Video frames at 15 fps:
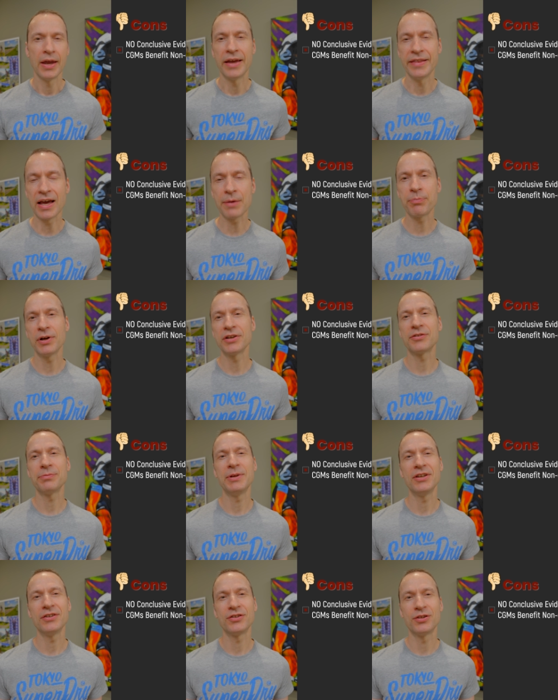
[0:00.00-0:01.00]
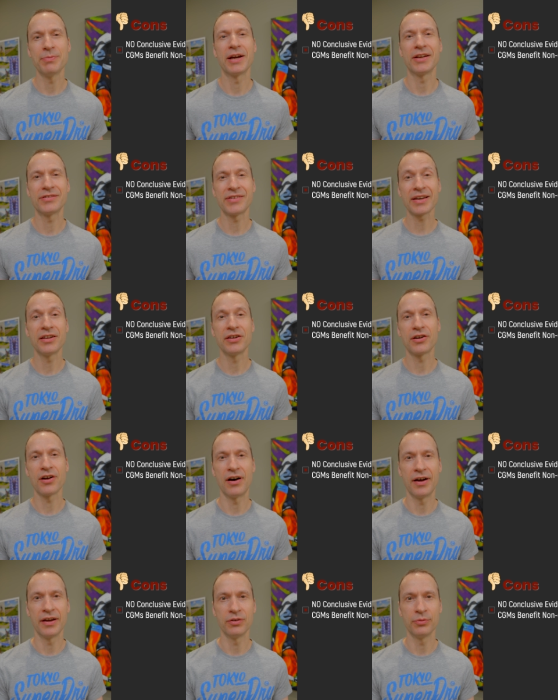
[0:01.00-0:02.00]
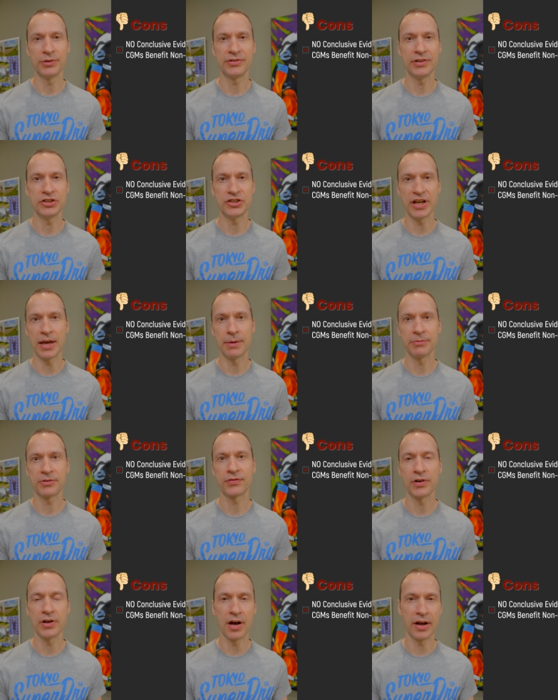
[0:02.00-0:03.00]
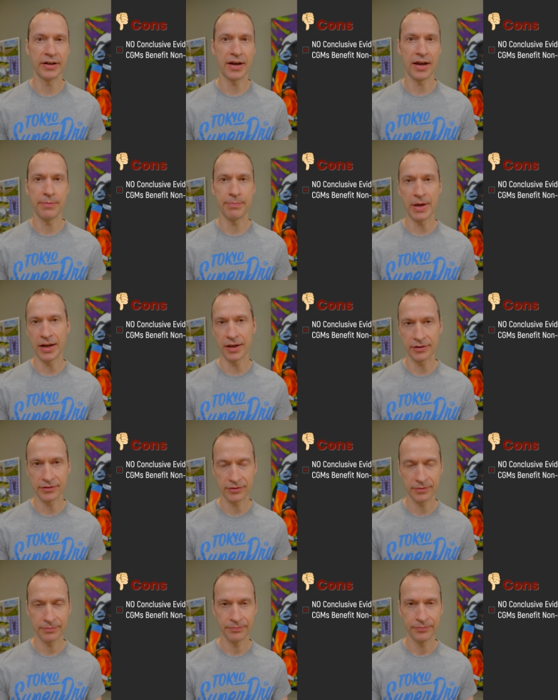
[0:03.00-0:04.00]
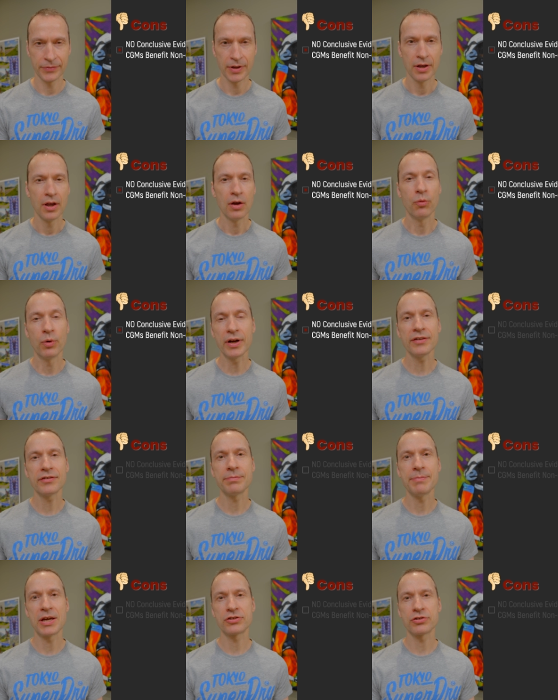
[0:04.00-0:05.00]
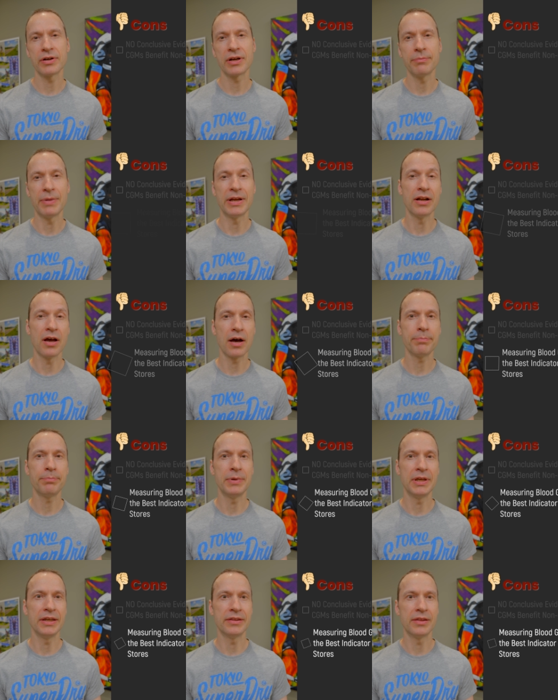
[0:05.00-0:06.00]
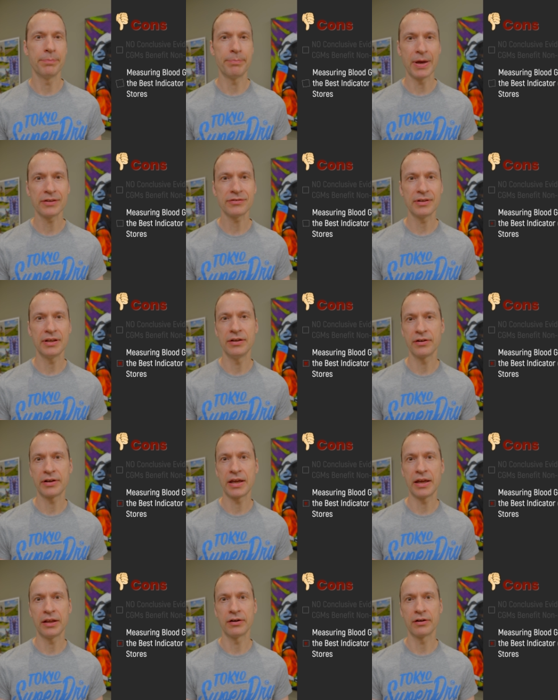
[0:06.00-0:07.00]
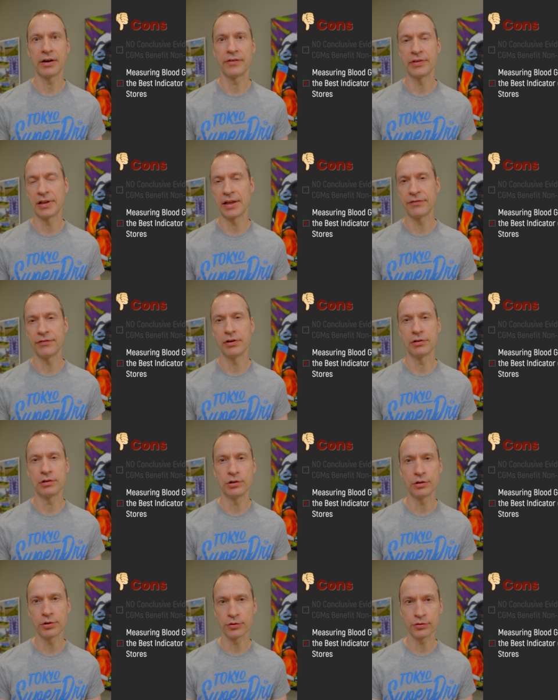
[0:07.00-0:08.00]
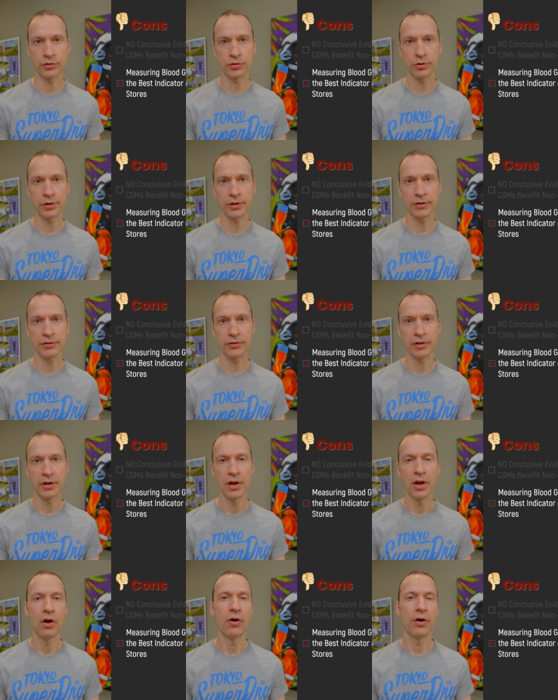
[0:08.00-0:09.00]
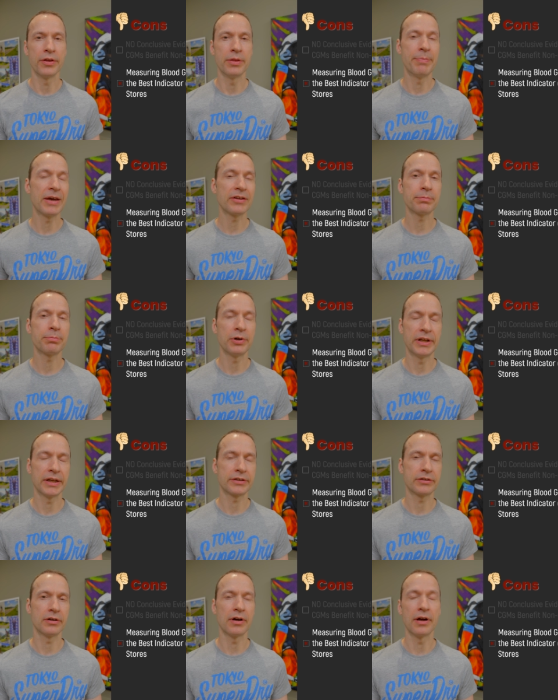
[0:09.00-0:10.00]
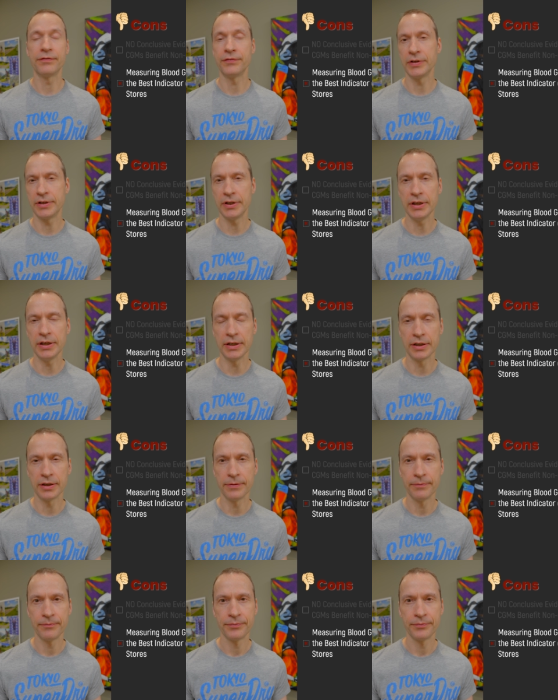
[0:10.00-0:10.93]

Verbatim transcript: And that brings me to my second con with CGMs for non-diabetics. What it's measuring may not be the best indicator of the level of glucose stores or the best predictor of fatigue.